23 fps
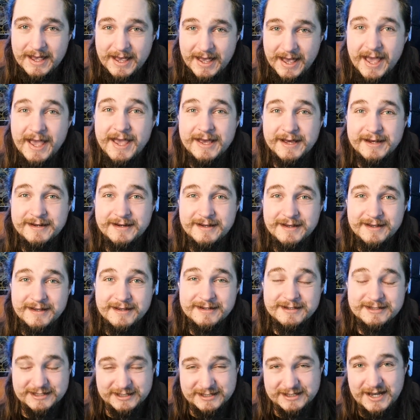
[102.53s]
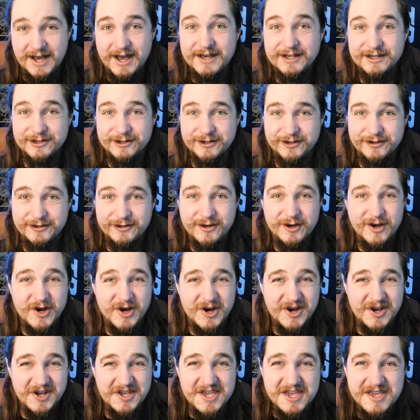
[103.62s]
and Skyler,
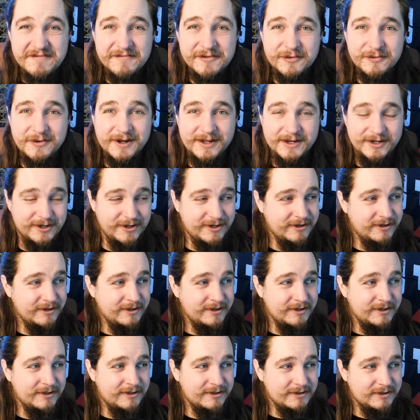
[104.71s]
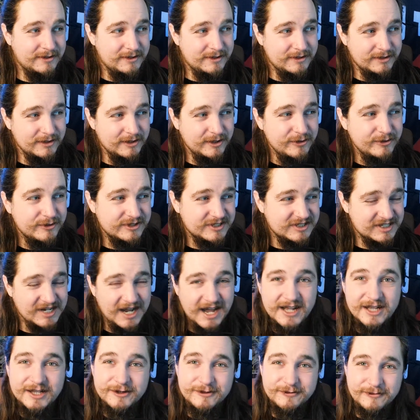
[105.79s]
even whiter. Luke
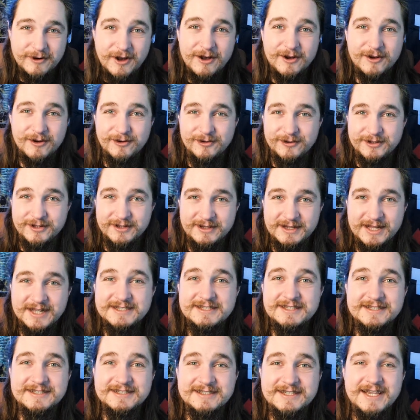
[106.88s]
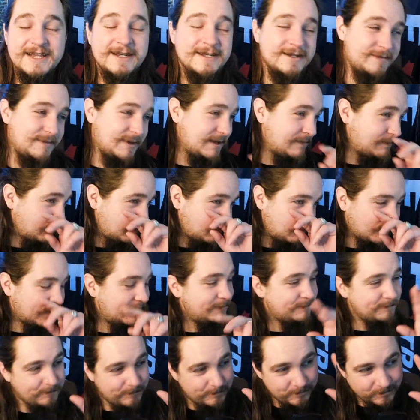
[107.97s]
Skyler Rockhold. That's insane to me,
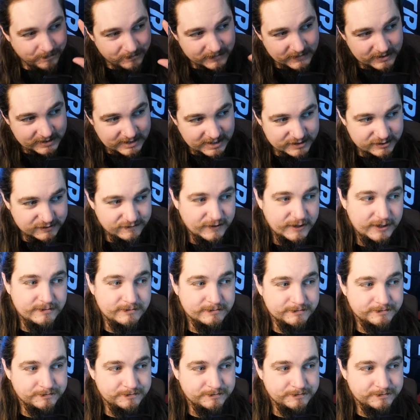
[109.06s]
but that's fine.